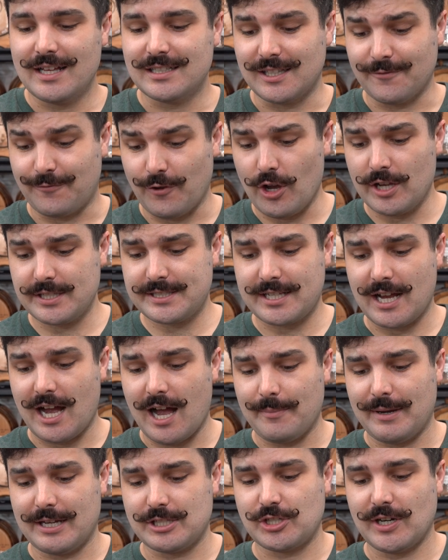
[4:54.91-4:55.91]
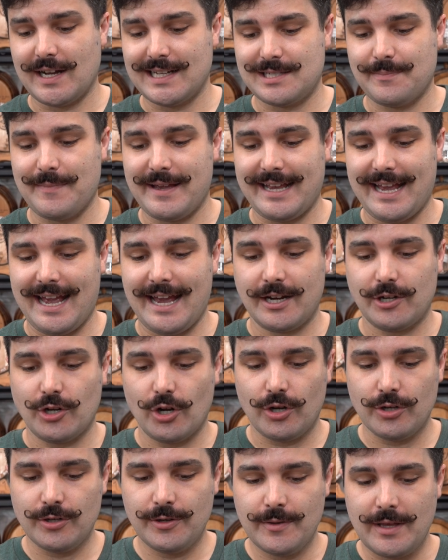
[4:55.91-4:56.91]
The first time I tried to make
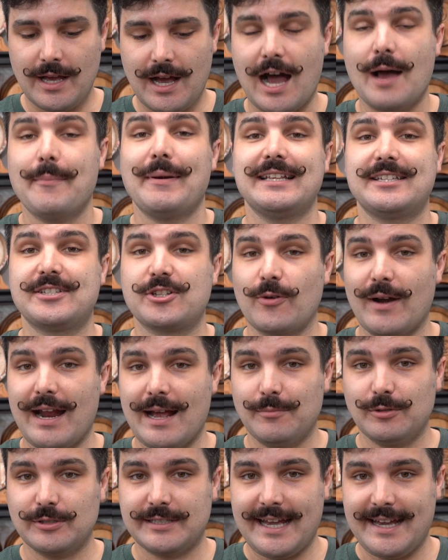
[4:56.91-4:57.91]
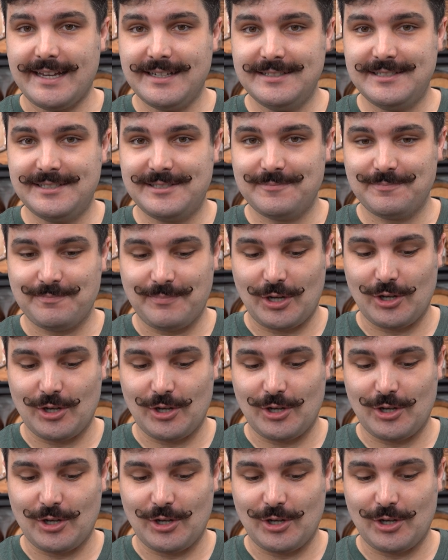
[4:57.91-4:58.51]
eggnog, I made scrambled eggs.